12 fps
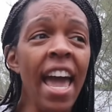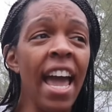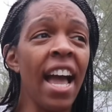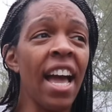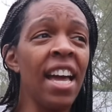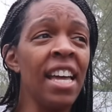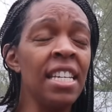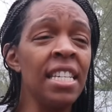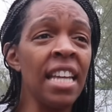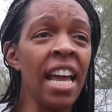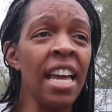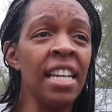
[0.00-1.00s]

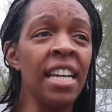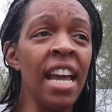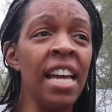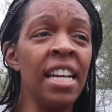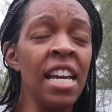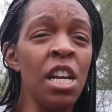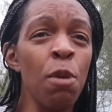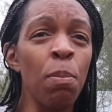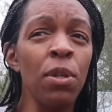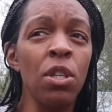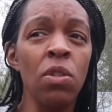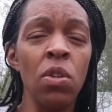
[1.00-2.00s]
and it
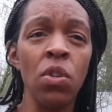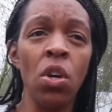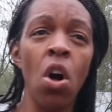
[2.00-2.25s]
produces a